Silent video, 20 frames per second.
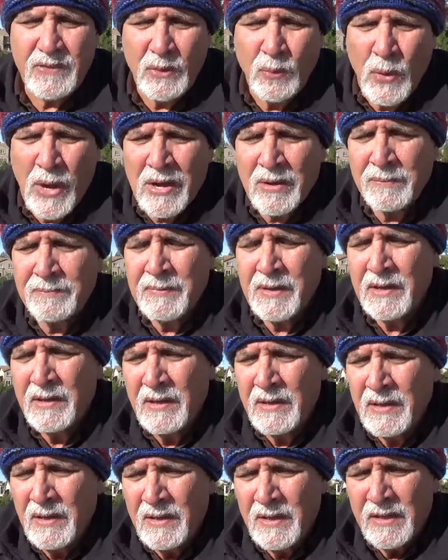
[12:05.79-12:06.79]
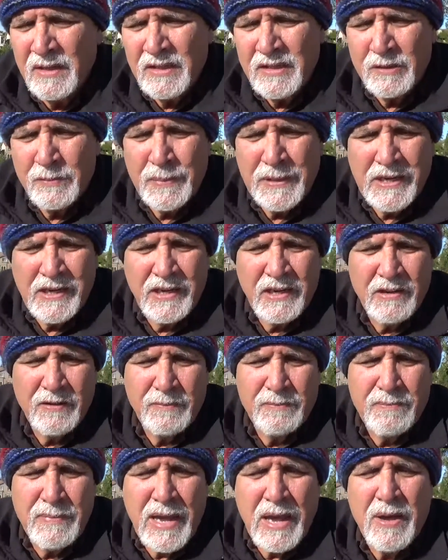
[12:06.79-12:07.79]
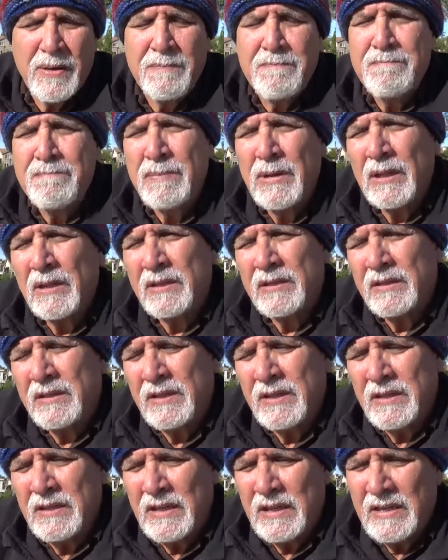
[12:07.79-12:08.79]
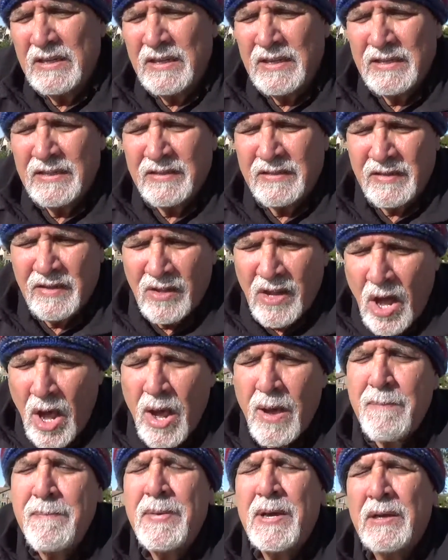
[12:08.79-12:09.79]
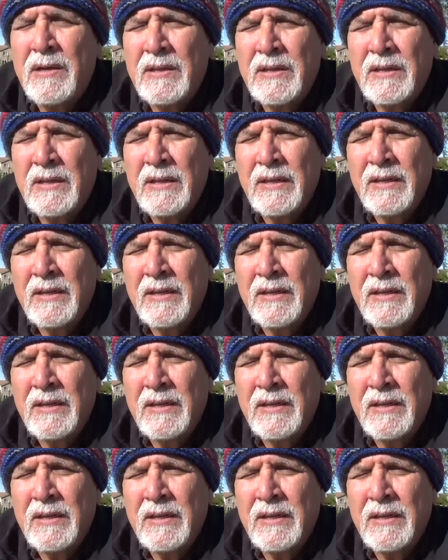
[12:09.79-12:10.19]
Well, speaking about militant Islam